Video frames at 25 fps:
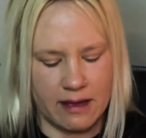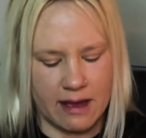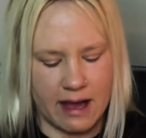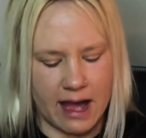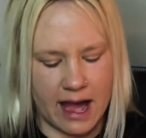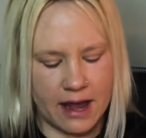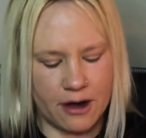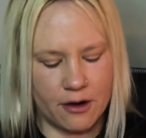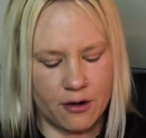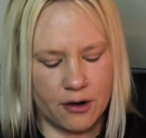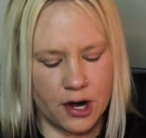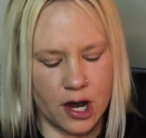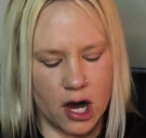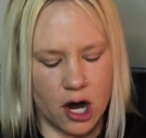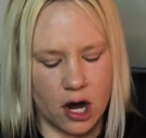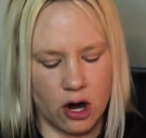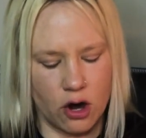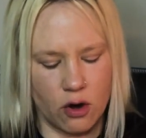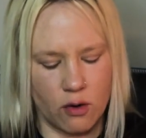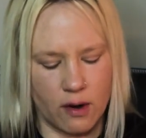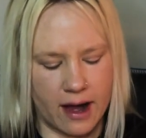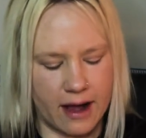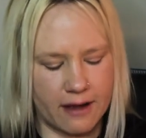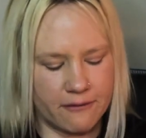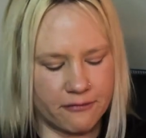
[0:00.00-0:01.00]
I don't
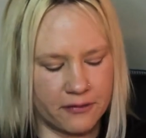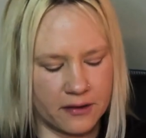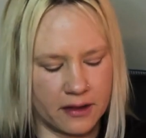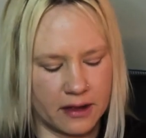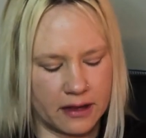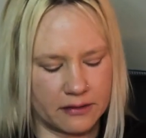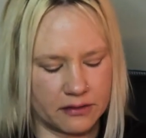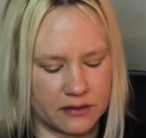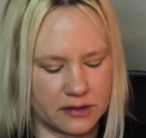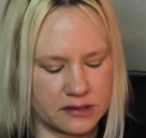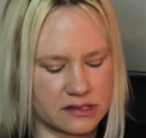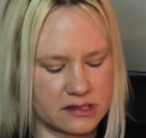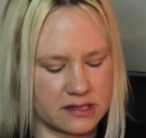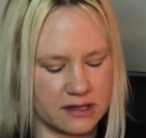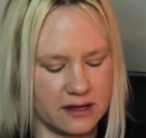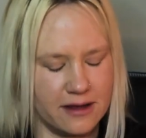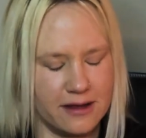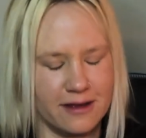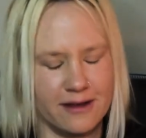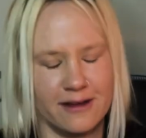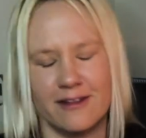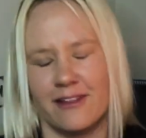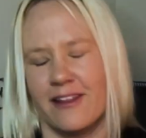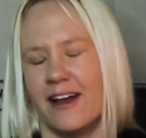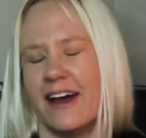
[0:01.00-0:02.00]
know. I feel like this,
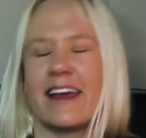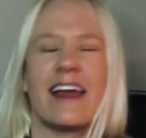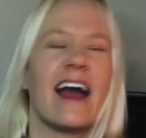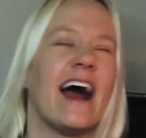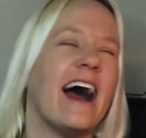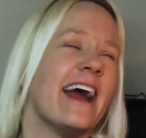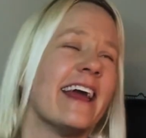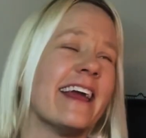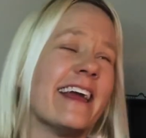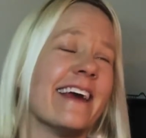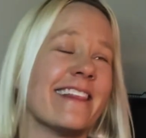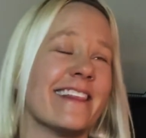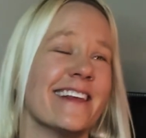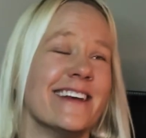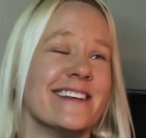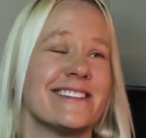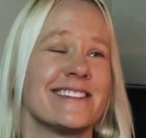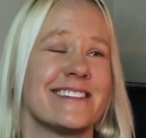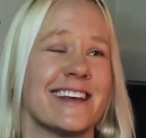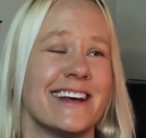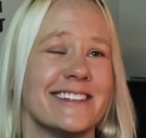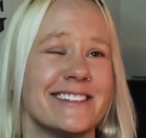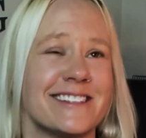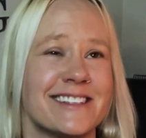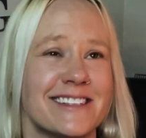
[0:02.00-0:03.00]
like I get this
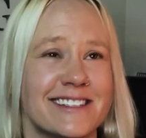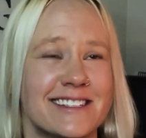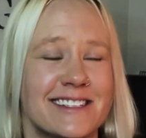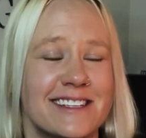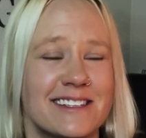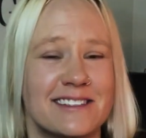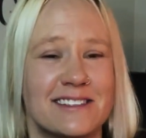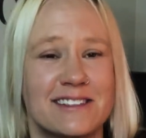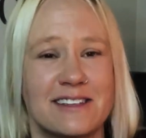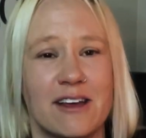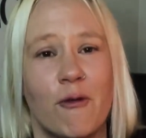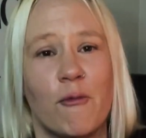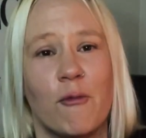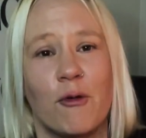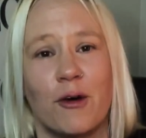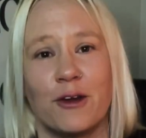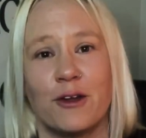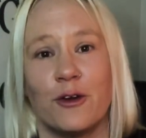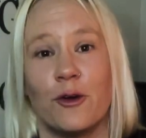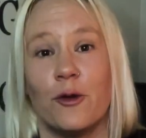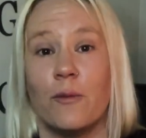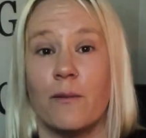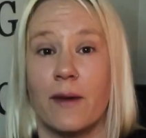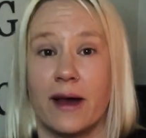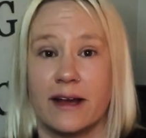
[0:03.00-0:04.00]
sense this is someone
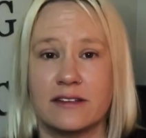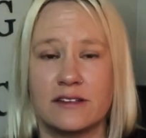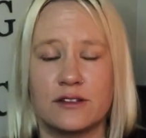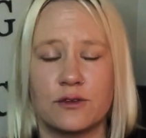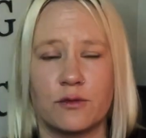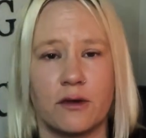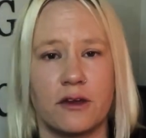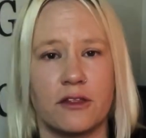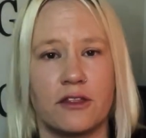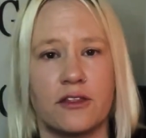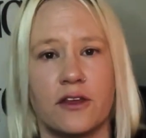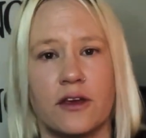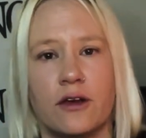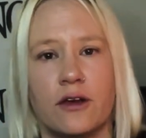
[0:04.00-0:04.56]
who messed with